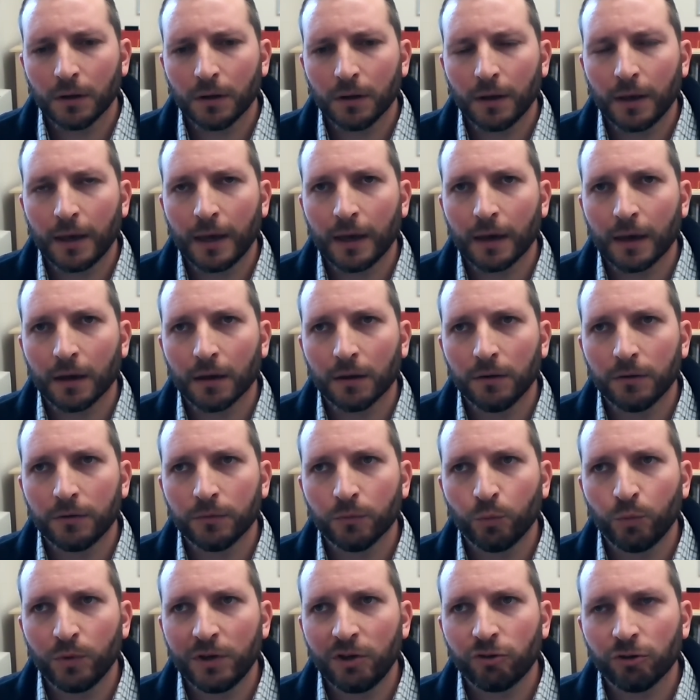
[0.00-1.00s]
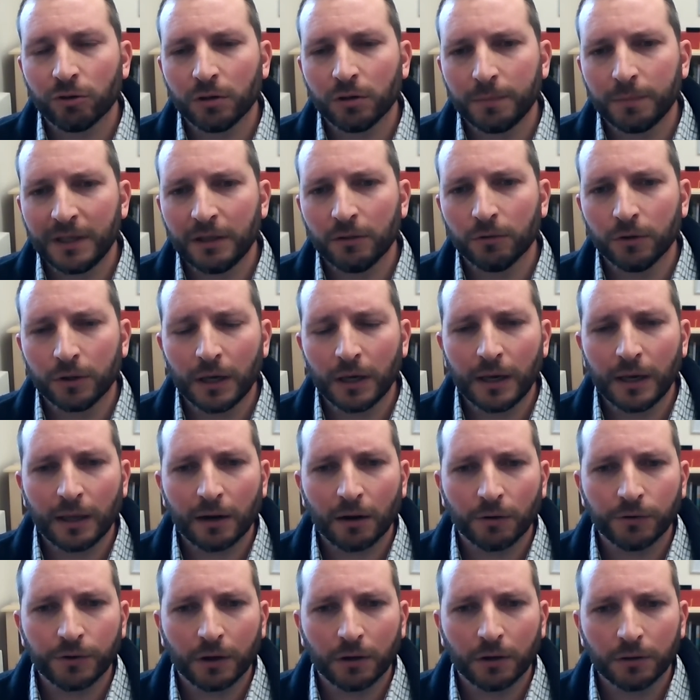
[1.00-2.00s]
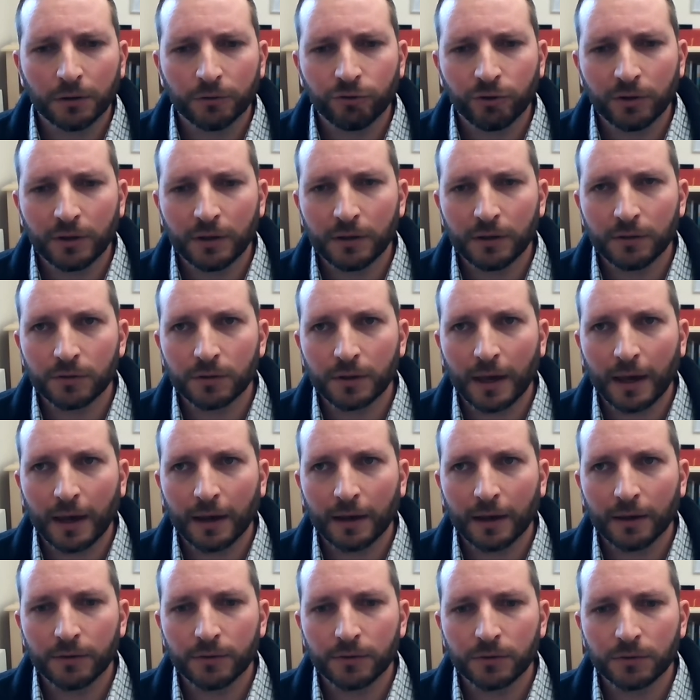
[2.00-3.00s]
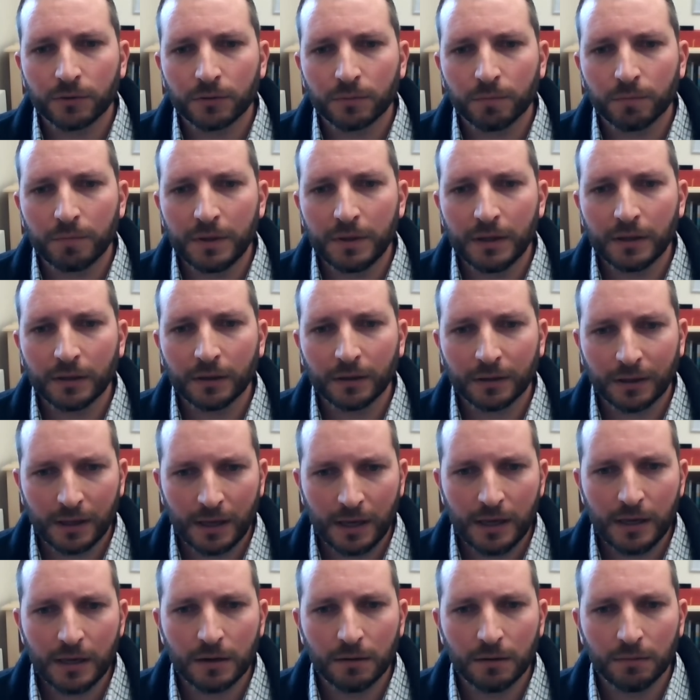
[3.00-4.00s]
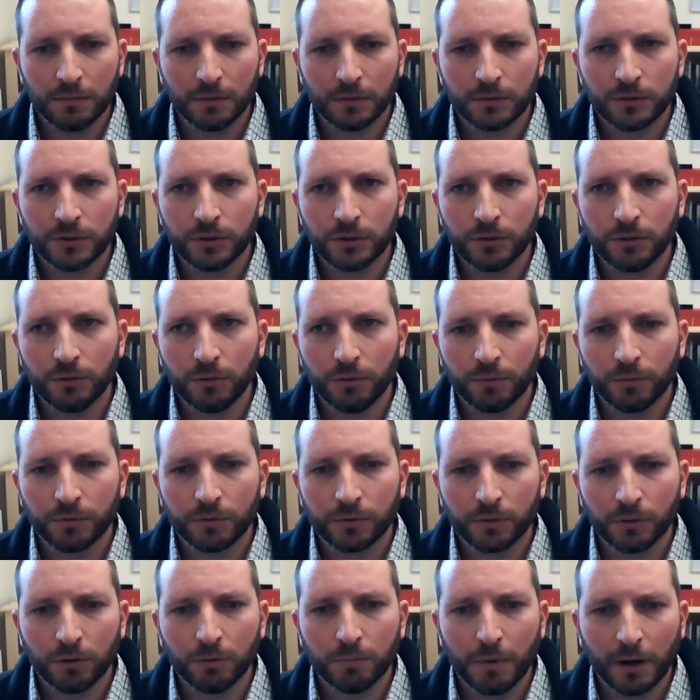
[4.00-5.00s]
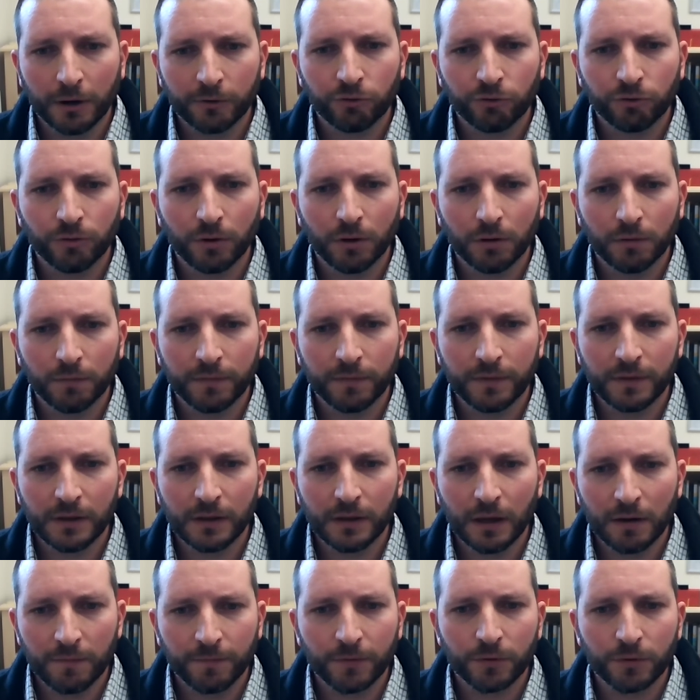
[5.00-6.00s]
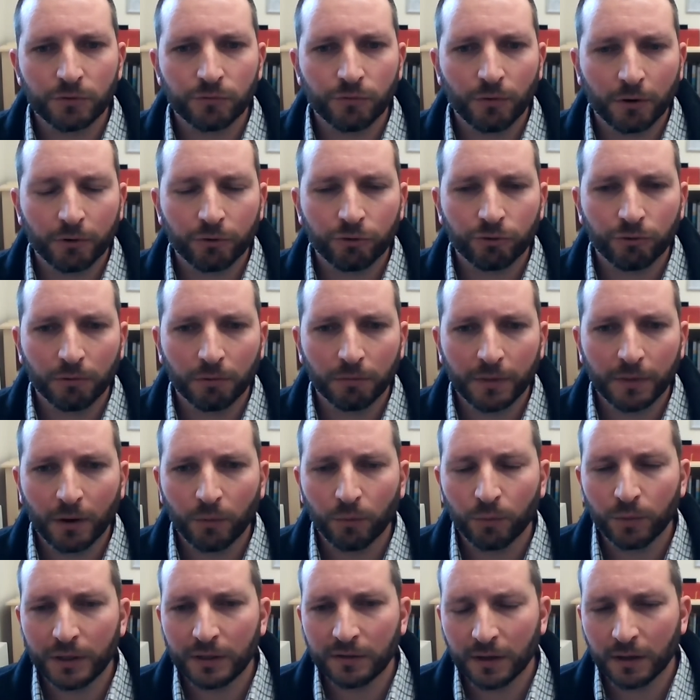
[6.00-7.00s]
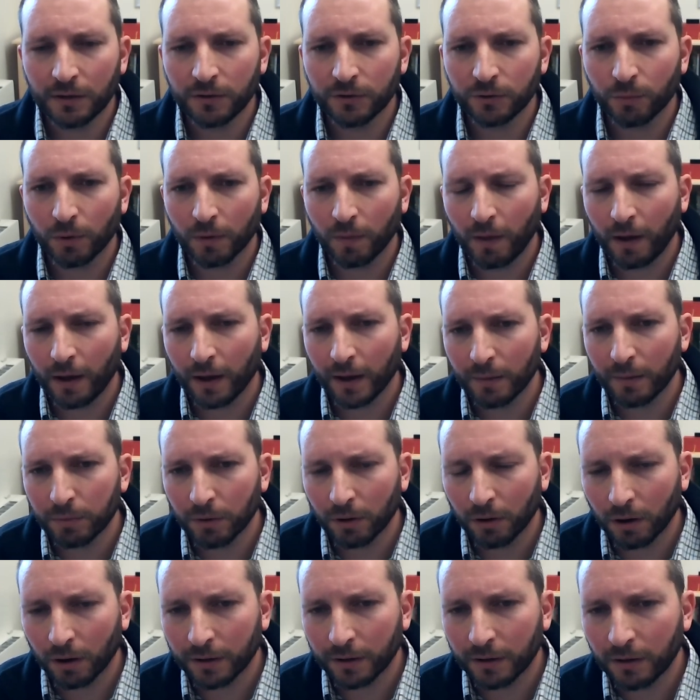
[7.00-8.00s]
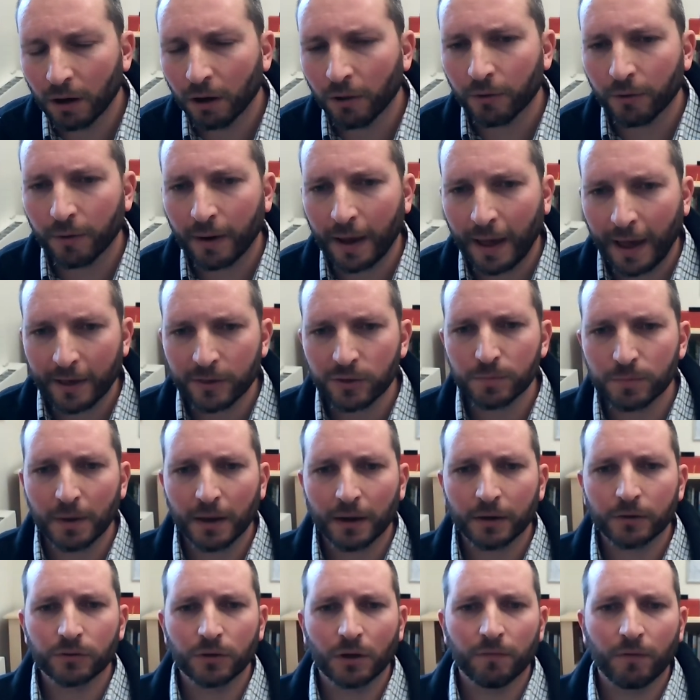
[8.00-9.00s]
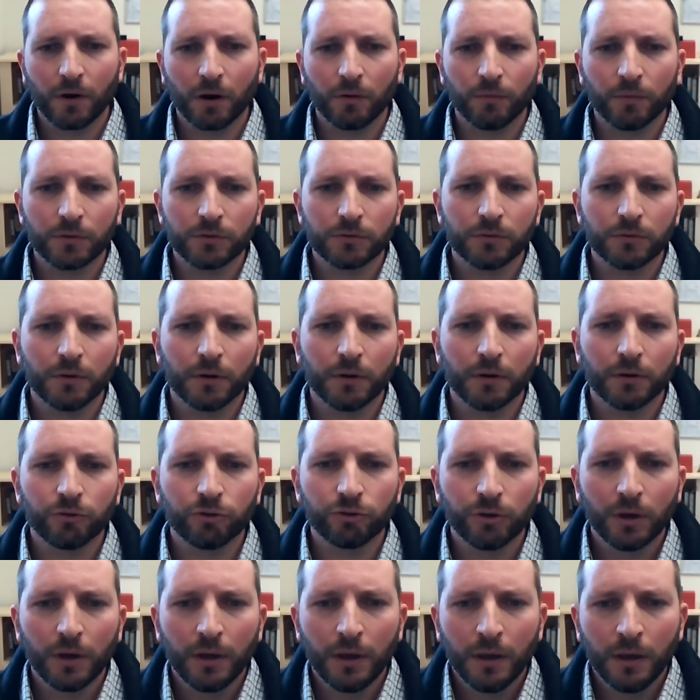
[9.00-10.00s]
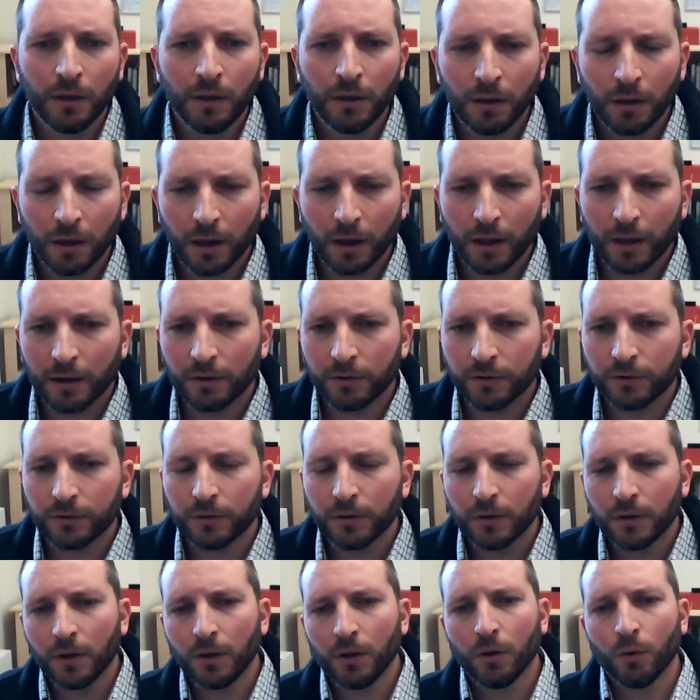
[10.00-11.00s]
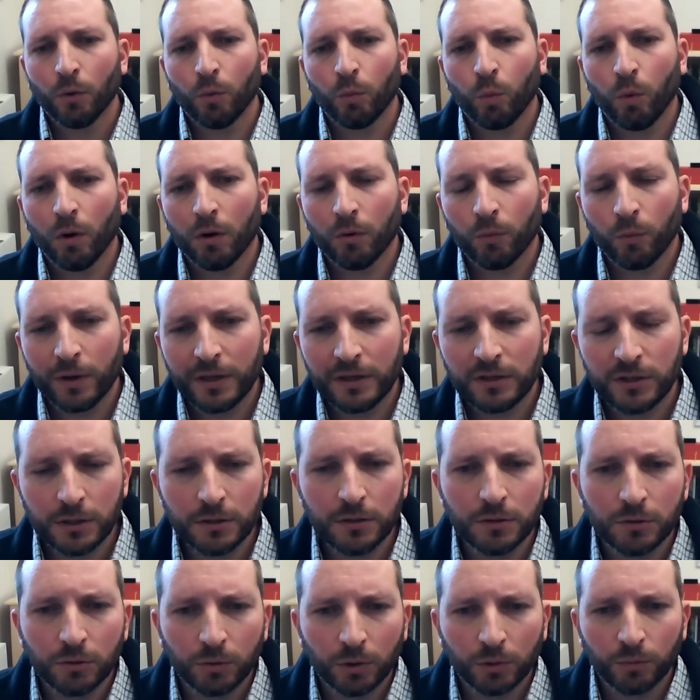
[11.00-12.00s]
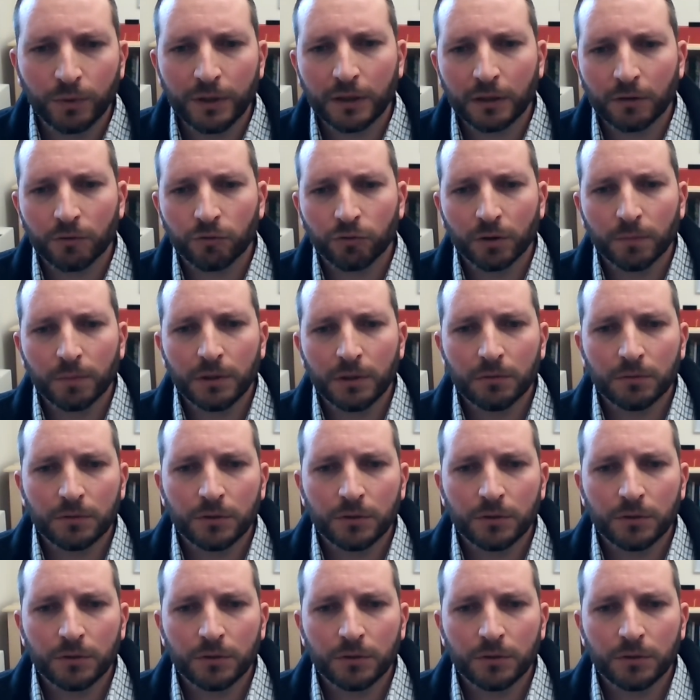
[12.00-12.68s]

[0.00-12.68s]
And we should be looking at ontologies as being akin to so much of the infrastructure that we tend to rely upon in other aspects of our research. And what we do when we contribute